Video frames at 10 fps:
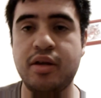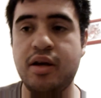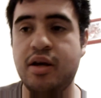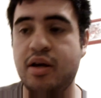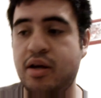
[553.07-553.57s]

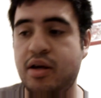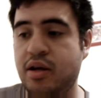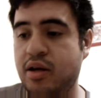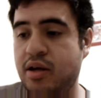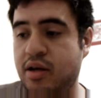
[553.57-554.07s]

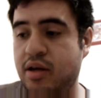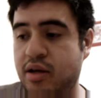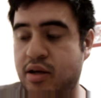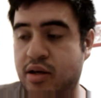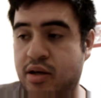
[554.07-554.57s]

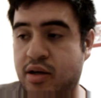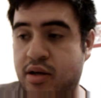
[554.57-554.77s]
No one is speaking in this clip.